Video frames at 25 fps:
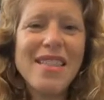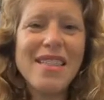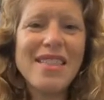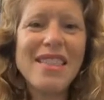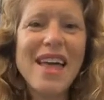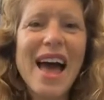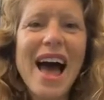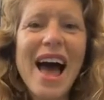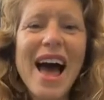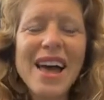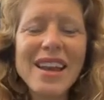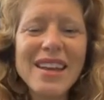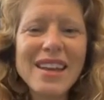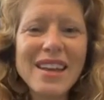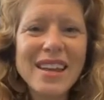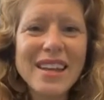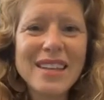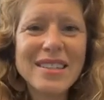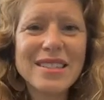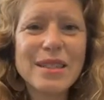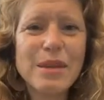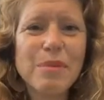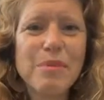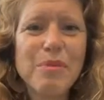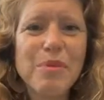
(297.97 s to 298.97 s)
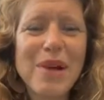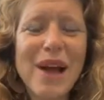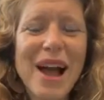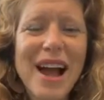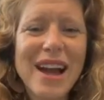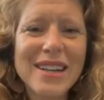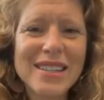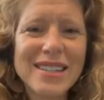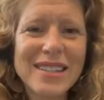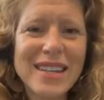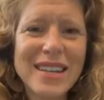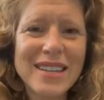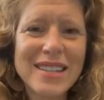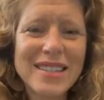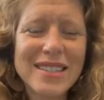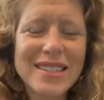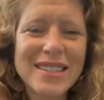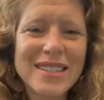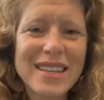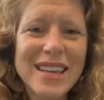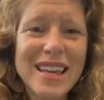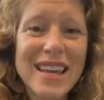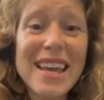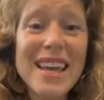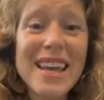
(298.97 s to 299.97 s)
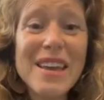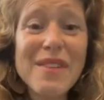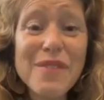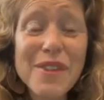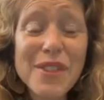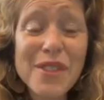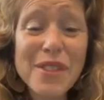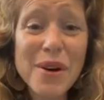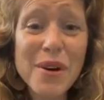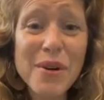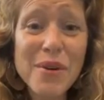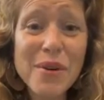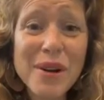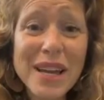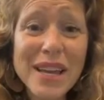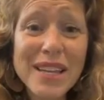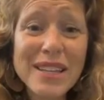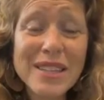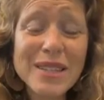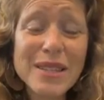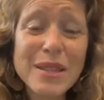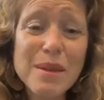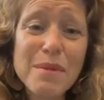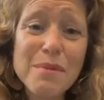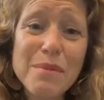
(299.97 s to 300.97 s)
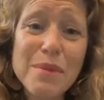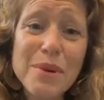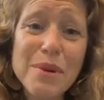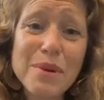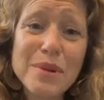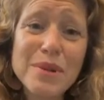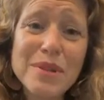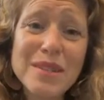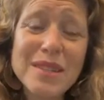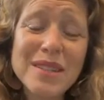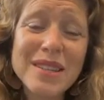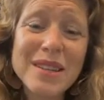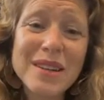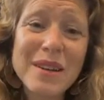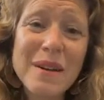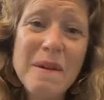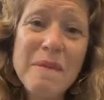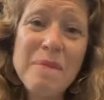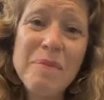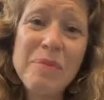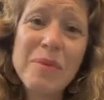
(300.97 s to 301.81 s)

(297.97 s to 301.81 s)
that is the practice, even though it's the most